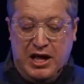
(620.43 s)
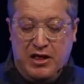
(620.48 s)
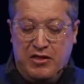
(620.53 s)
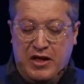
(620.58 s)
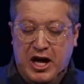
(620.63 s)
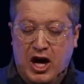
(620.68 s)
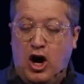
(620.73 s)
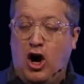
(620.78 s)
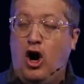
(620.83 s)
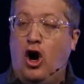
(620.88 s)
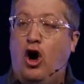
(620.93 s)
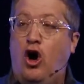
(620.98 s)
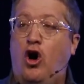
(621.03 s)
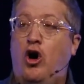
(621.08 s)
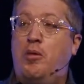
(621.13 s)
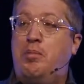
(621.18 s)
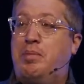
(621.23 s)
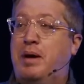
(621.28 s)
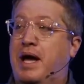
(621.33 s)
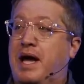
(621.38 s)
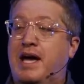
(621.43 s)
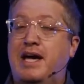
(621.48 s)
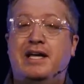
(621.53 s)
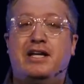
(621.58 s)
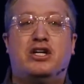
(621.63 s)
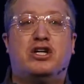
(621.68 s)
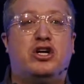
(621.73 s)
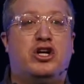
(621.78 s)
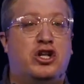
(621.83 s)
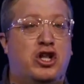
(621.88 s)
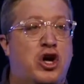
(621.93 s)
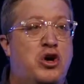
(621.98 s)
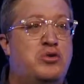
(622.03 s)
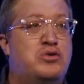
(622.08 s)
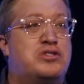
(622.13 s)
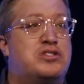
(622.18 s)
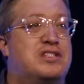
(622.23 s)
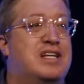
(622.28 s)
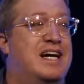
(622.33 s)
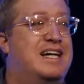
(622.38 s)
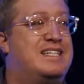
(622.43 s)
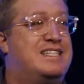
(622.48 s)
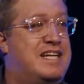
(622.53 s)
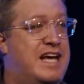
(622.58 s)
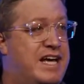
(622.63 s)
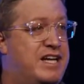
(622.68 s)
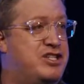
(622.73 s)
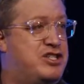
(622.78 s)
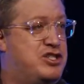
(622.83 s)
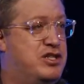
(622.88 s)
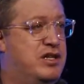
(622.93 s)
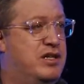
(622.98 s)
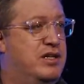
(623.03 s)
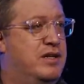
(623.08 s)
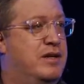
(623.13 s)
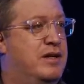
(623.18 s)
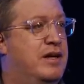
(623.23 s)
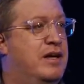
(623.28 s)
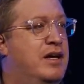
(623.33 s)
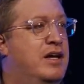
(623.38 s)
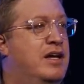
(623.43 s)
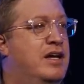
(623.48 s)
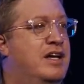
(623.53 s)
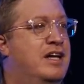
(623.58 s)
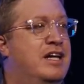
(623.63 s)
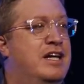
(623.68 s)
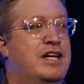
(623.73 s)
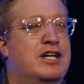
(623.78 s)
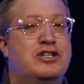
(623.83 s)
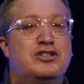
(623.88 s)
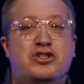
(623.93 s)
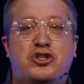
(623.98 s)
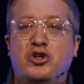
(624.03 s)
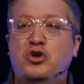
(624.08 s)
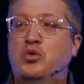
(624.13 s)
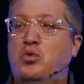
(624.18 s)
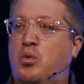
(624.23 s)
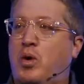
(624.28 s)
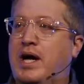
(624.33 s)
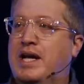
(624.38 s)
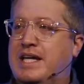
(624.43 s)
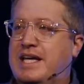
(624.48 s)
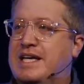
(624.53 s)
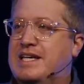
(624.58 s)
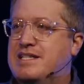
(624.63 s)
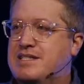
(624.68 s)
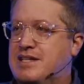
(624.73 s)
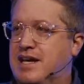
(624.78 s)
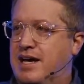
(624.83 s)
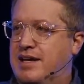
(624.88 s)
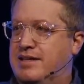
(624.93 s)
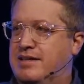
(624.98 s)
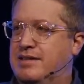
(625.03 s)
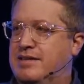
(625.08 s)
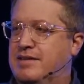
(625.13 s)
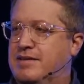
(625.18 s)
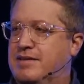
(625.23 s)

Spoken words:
they all paid close attention to what he said.